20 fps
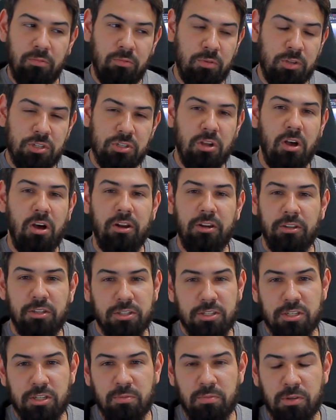We saw it in the
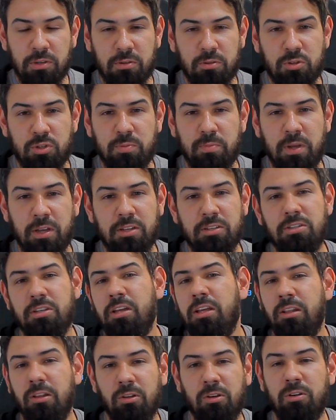CPU space,
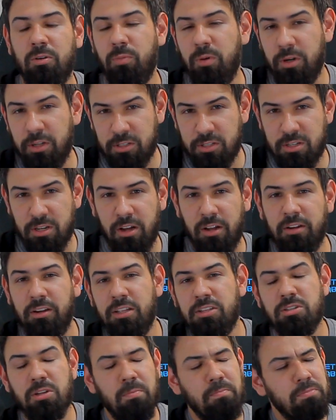and look what it's done.
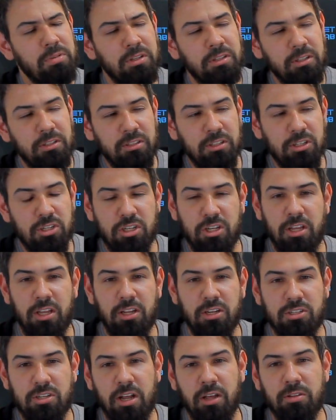It's completely
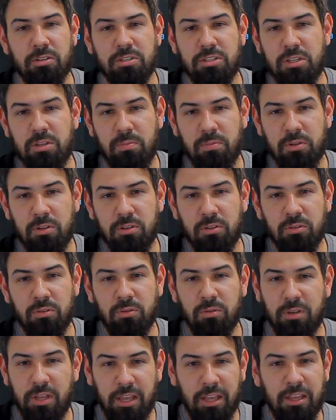changed how the
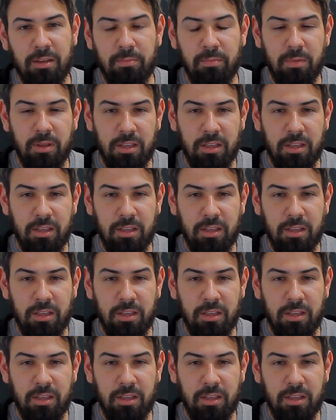CPU game